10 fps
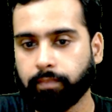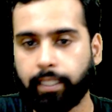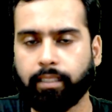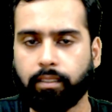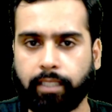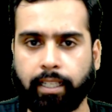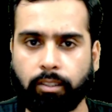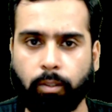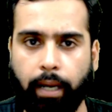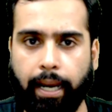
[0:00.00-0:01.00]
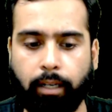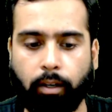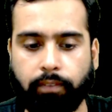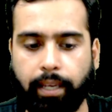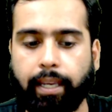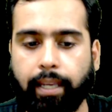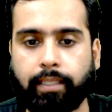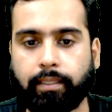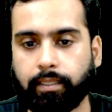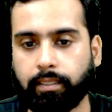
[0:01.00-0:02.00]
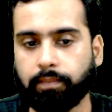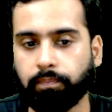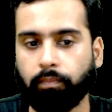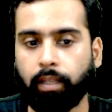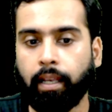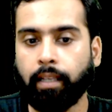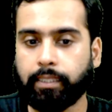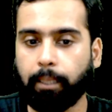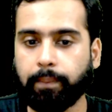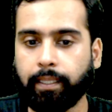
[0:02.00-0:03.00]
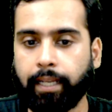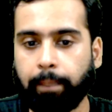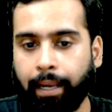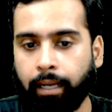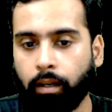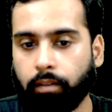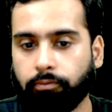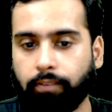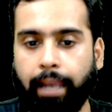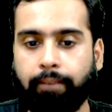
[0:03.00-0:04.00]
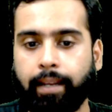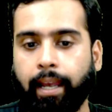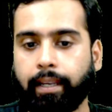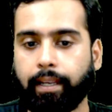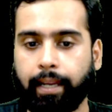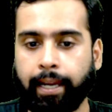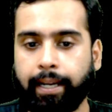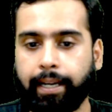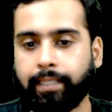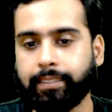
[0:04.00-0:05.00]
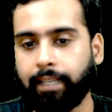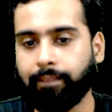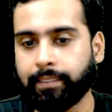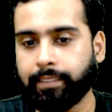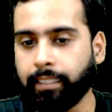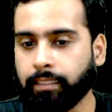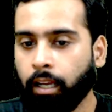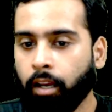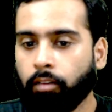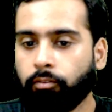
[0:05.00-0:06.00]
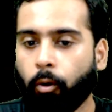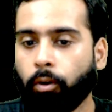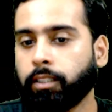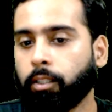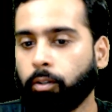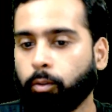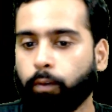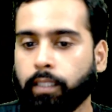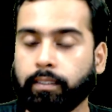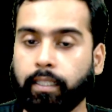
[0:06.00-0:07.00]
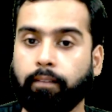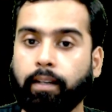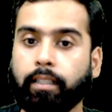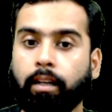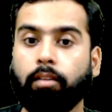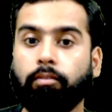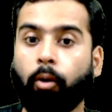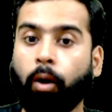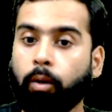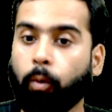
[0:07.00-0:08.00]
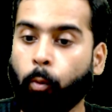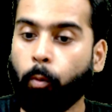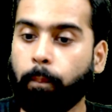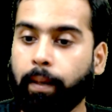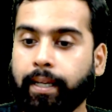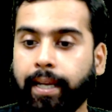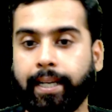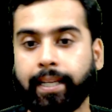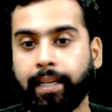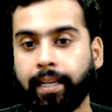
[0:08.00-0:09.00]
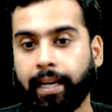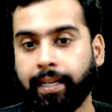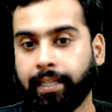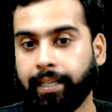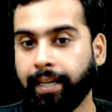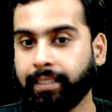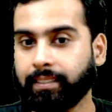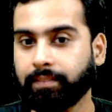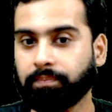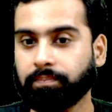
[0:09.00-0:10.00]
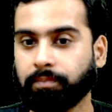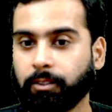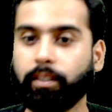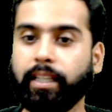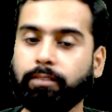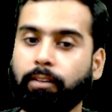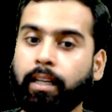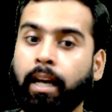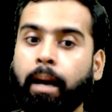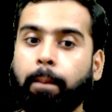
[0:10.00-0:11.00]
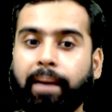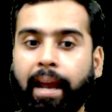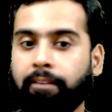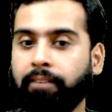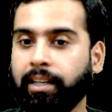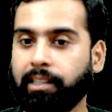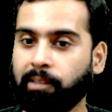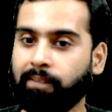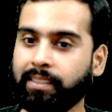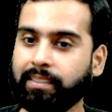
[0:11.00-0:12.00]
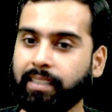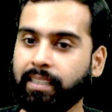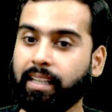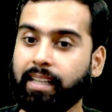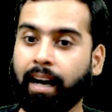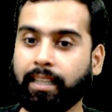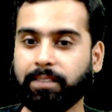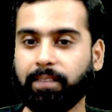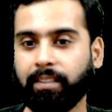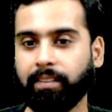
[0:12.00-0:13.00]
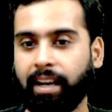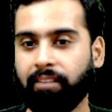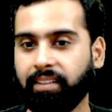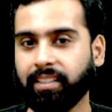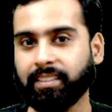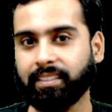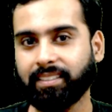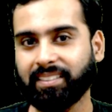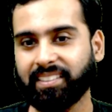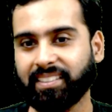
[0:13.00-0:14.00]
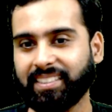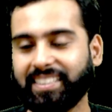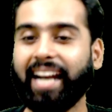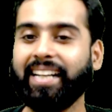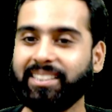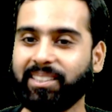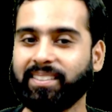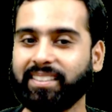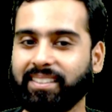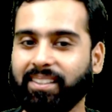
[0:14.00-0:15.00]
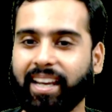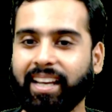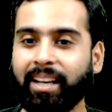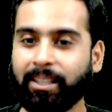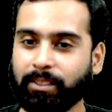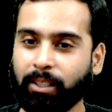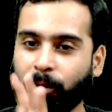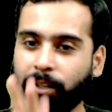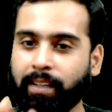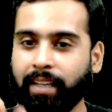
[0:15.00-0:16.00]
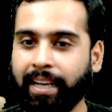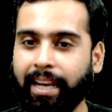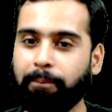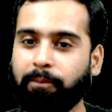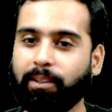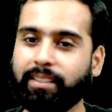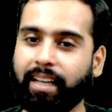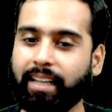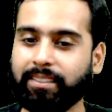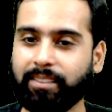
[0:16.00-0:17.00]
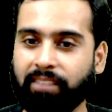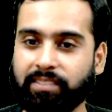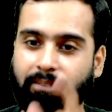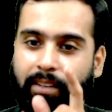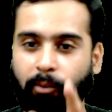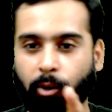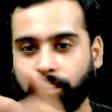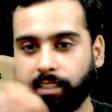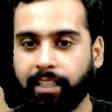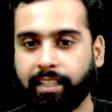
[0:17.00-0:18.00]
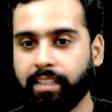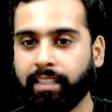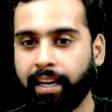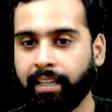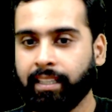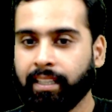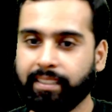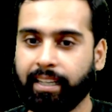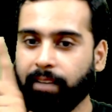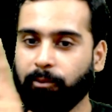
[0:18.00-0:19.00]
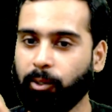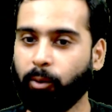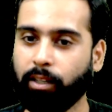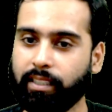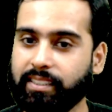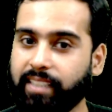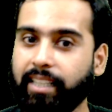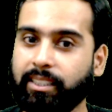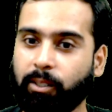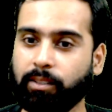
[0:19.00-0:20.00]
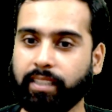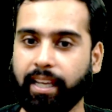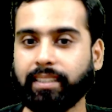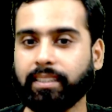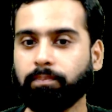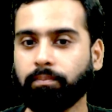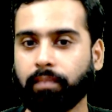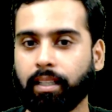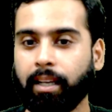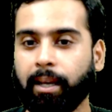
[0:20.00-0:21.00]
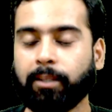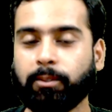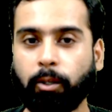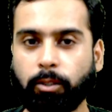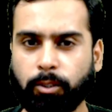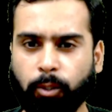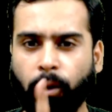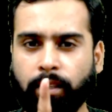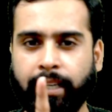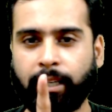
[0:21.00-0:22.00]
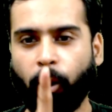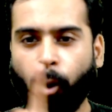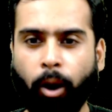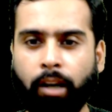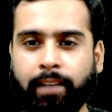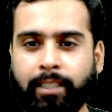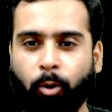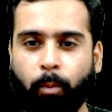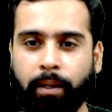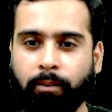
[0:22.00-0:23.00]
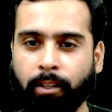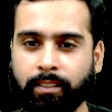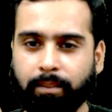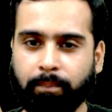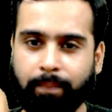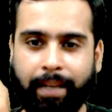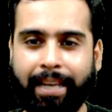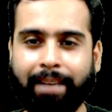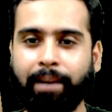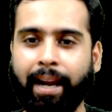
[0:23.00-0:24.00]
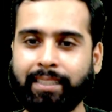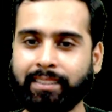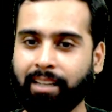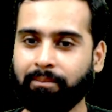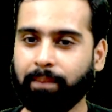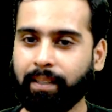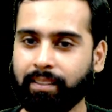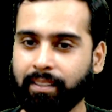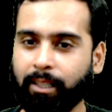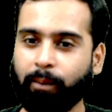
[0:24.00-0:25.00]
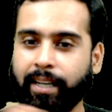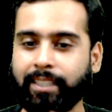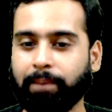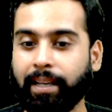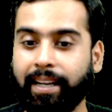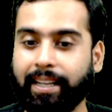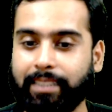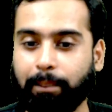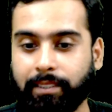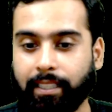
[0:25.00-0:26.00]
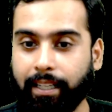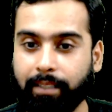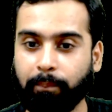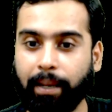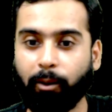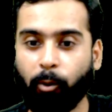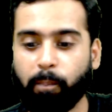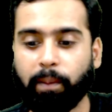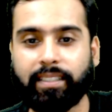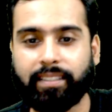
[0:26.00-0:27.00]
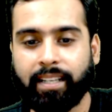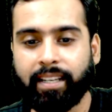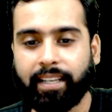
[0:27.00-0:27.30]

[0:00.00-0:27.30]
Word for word: There is no end of KEA in this. Saptagiri Bangalore, 5,88,76, 402131 for open category candidates. So these were private university. The last one left is St. John's. Okay, so the good one I kept for the last. If someone watched it till the end, then he would know what is St. John's case. So you saw that always open was lagging behind GMP. Now let us make an exception and make open